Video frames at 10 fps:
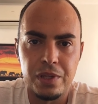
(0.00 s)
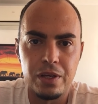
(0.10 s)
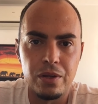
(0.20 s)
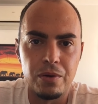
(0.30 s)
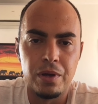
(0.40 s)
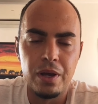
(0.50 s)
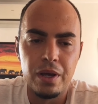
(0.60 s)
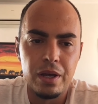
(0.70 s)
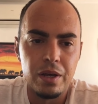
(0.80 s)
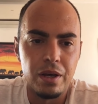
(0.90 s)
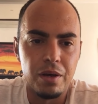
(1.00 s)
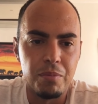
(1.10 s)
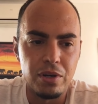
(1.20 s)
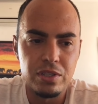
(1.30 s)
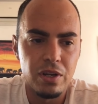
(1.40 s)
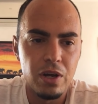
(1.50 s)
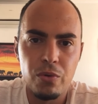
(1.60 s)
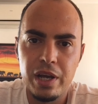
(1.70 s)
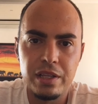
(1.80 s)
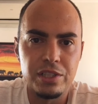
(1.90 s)
You know, uh, Barcelona
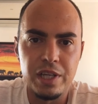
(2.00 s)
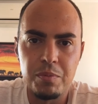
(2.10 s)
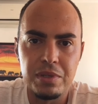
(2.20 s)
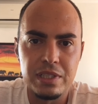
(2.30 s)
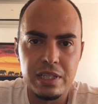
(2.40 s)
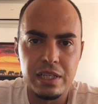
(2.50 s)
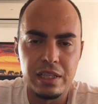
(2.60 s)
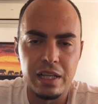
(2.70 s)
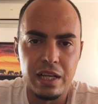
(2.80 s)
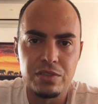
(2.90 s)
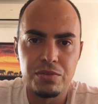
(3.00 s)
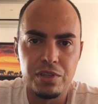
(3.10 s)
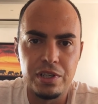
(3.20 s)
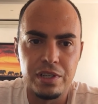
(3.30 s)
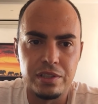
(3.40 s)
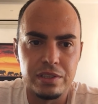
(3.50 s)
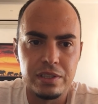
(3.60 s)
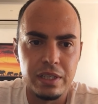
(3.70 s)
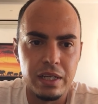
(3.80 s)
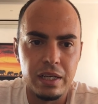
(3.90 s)
away in the Champions League in the last few years